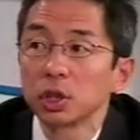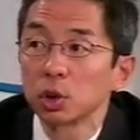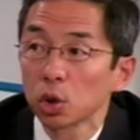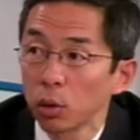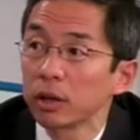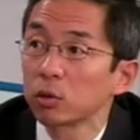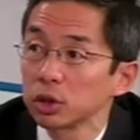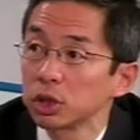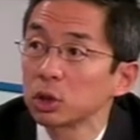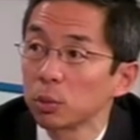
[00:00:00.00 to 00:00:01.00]
the degree of
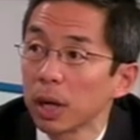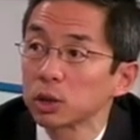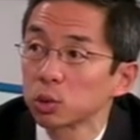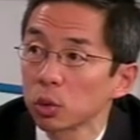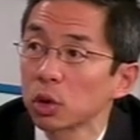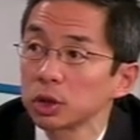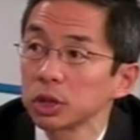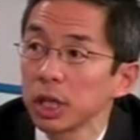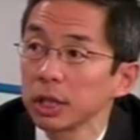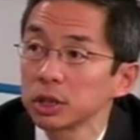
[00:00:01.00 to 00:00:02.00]
residual mitral
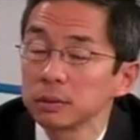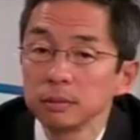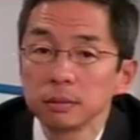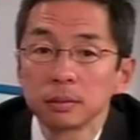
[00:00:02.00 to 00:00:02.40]
regurgitation.